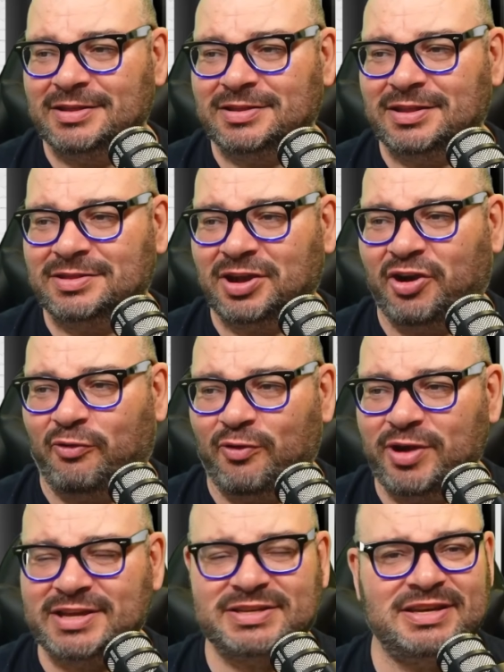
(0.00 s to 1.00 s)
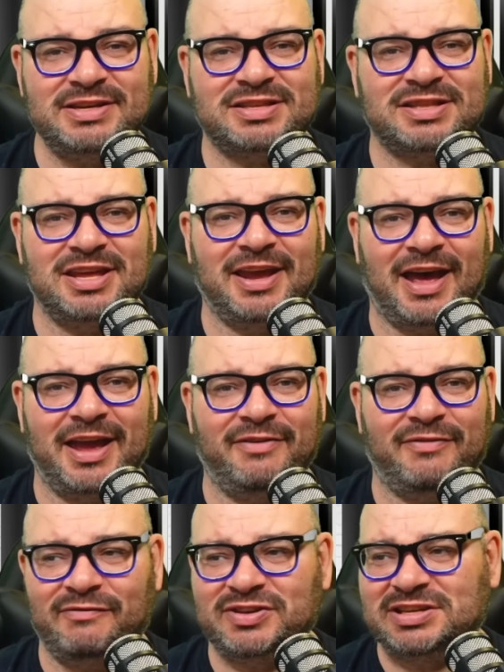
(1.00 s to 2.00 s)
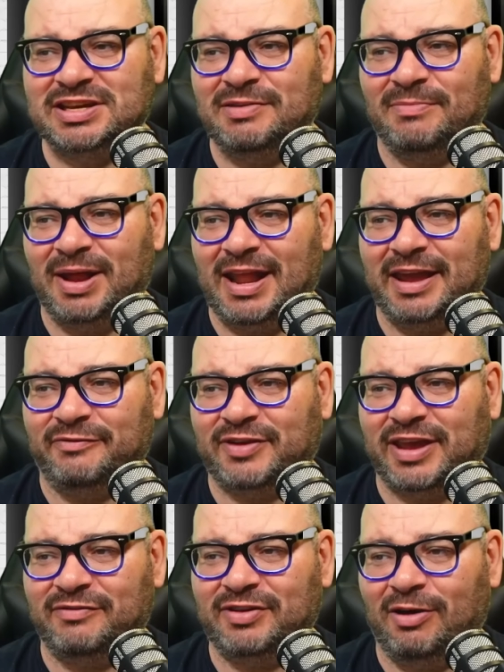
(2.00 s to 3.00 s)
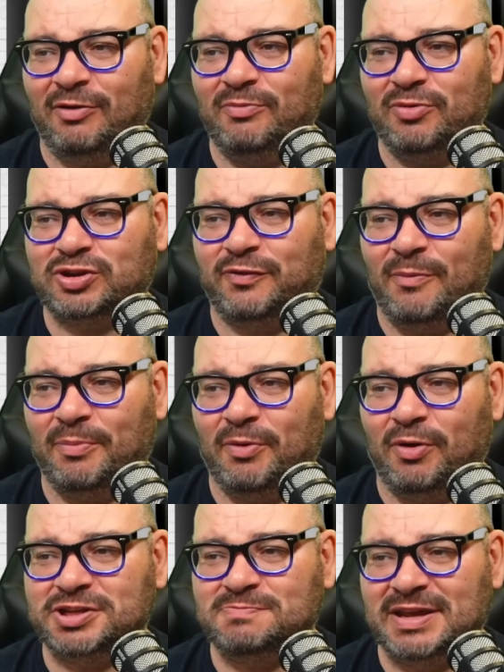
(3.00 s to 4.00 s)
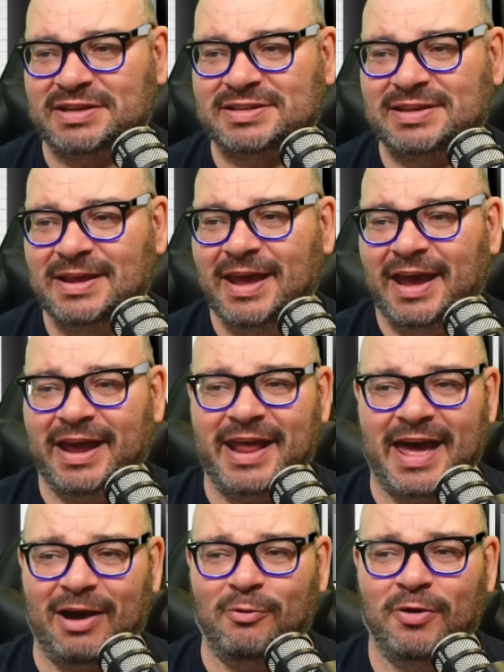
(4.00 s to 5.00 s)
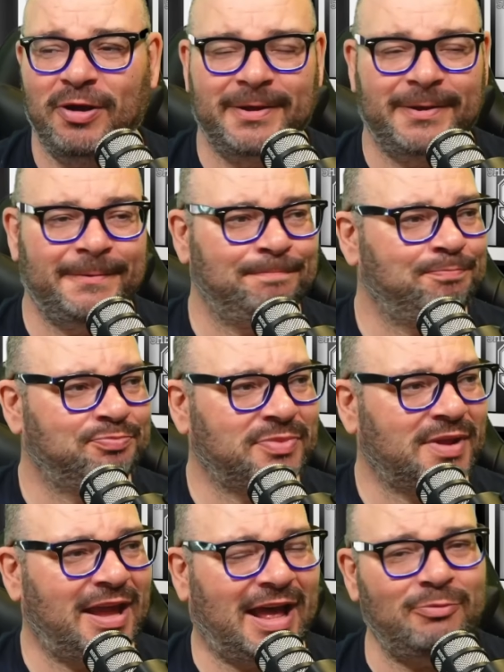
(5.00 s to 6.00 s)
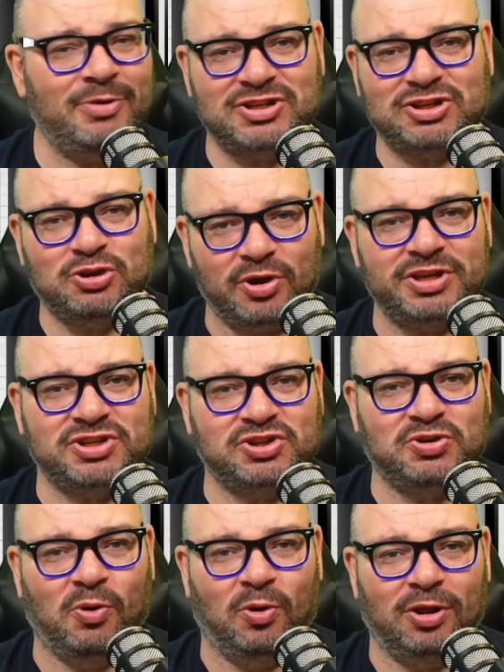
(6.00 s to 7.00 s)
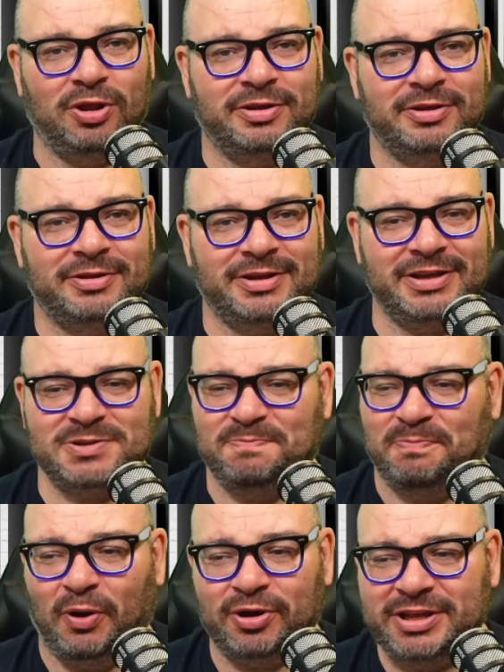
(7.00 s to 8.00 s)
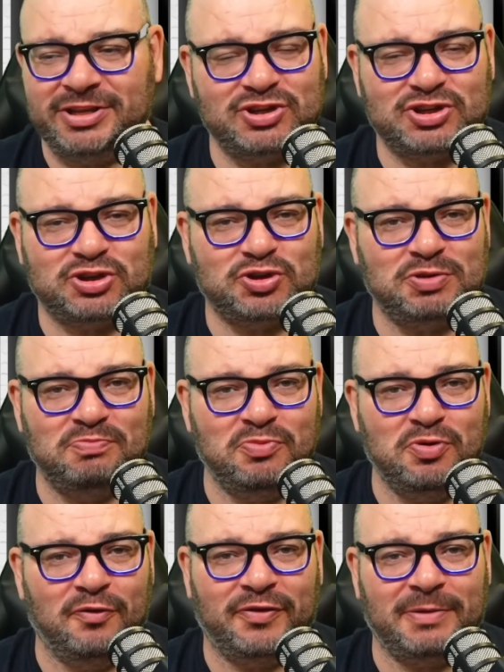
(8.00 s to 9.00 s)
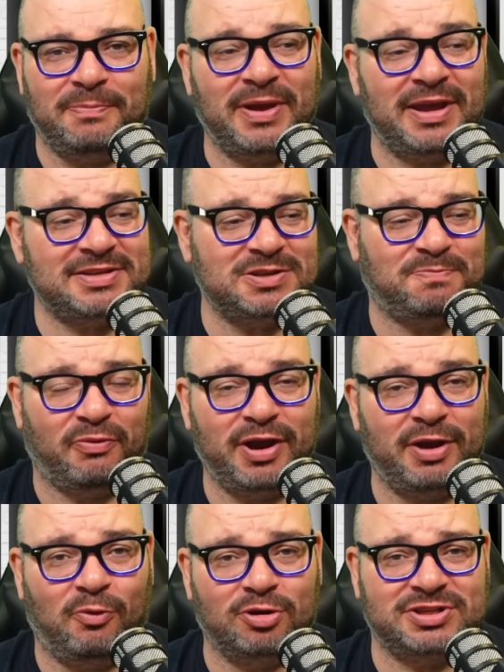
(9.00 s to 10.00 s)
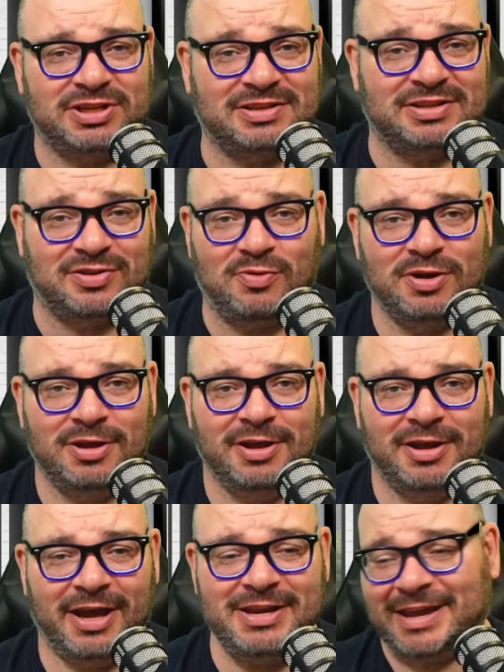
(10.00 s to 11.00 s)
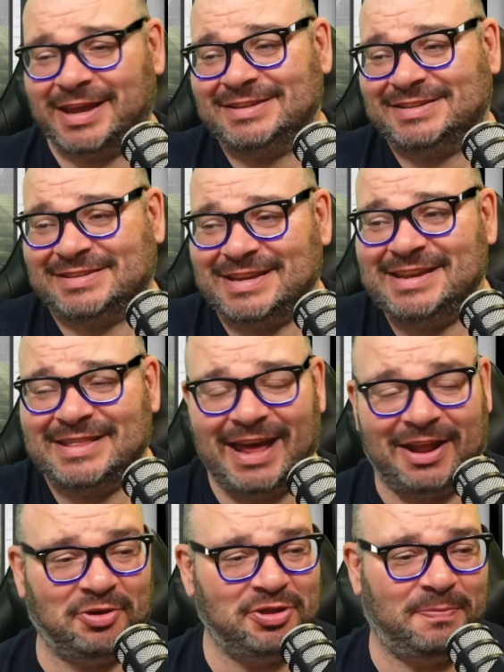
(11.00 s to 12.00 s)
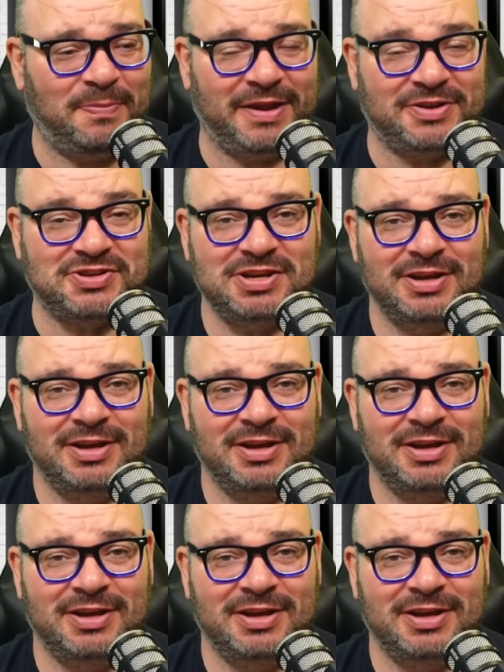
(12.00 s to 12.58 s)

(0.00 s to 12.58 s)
the craziest thing I have ever seen in my life, given how much football he's missed and how it's took his toll. His body just doesn't move at the pace his brain wants it to. And you can see that on the pitch,